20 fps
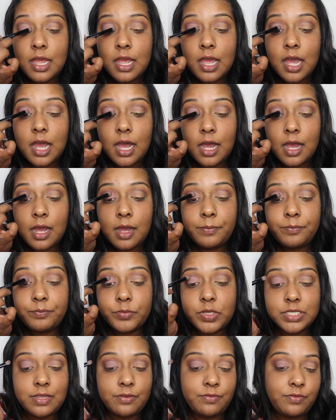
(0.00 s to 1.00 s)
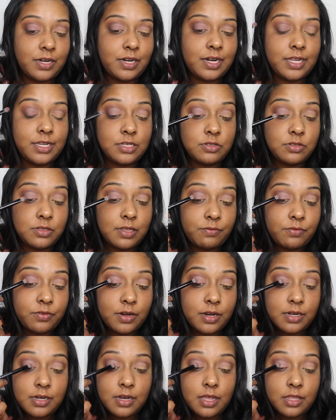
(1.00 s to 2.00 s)
because I figured I could do that for
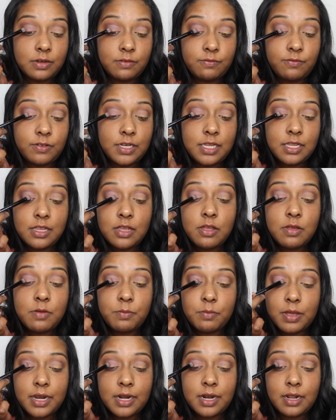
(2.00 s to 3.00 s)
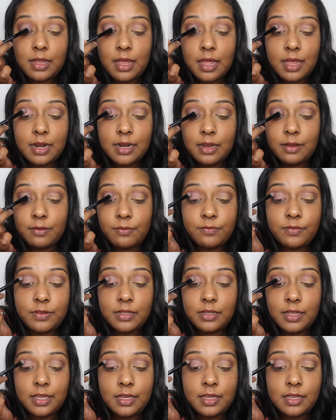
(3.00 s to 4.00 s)
another video, and I
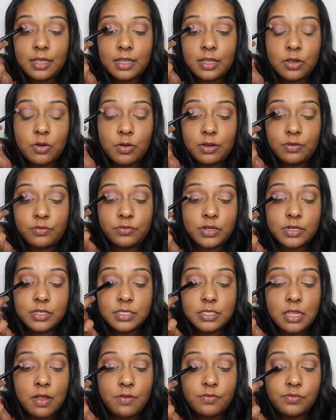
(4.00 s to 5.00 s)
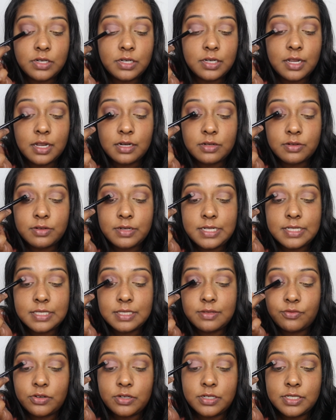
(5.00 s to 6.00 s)
feel like going for a softer cut crease
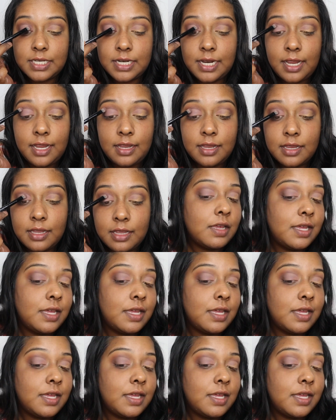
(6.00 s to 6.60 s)
for today.